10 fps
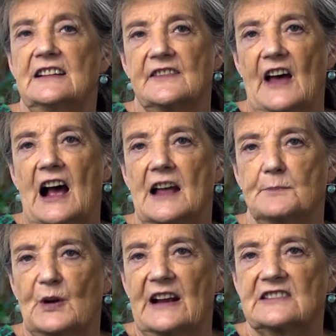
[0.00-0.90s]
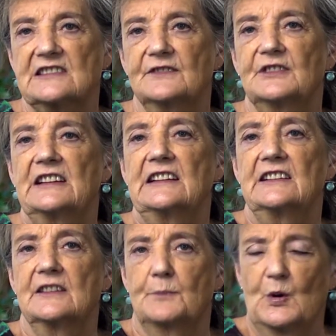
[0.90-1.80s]
the
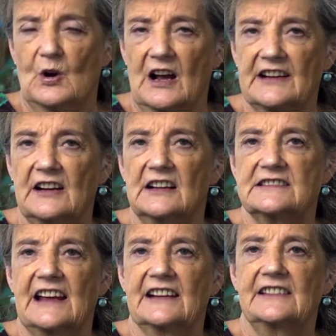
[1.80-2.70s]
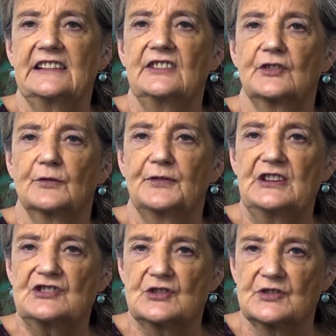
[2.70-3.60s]
hyperactivity, the poor eye contact, these are
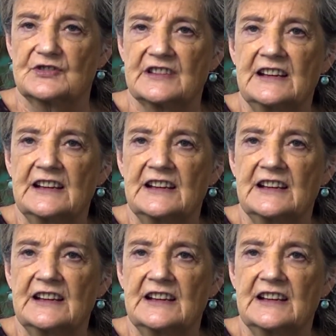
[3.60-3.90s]
features